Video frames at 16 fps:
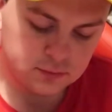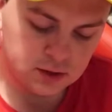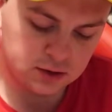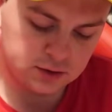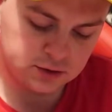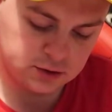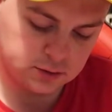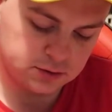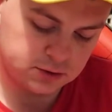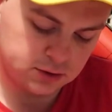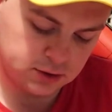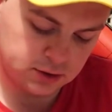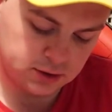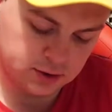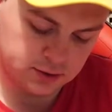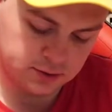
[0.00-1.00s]
Let's see what's in
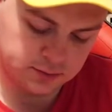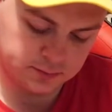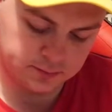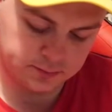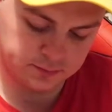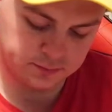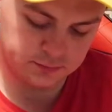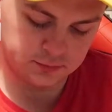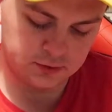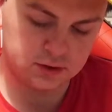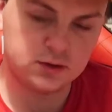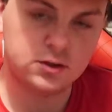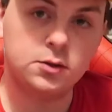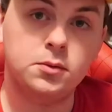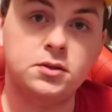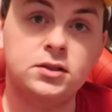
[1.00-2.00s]
here. Let's
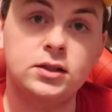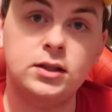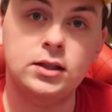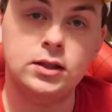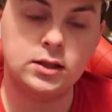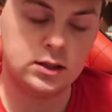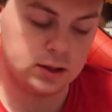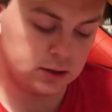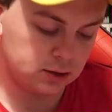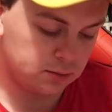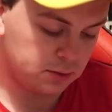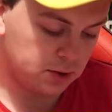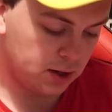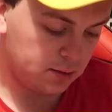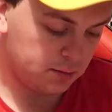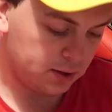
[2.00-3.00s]
see what's in the little
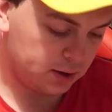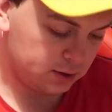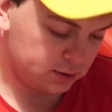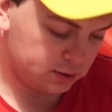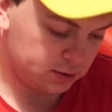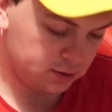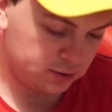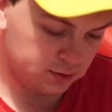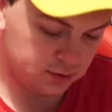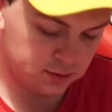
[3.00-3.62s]
blind box.